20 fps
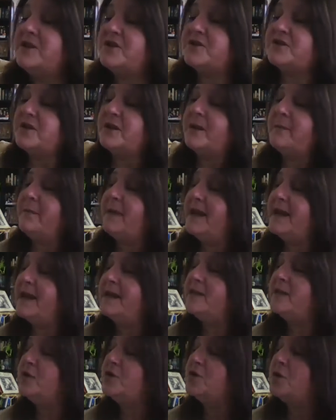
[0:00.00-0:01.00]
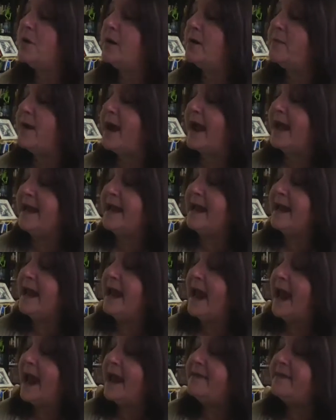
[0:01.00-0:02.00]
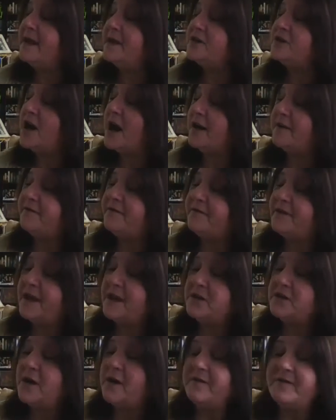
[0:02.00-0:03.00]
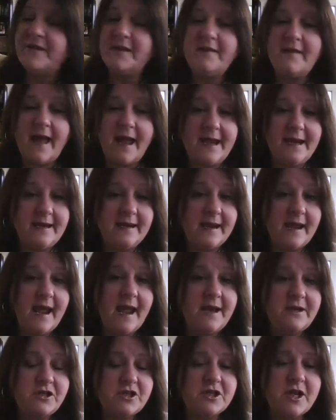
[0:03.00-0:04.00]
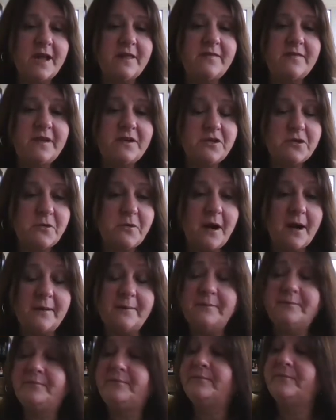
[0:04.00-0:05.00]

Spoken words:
stood a minute in the doorway, and then John flicked off the light and shut the door.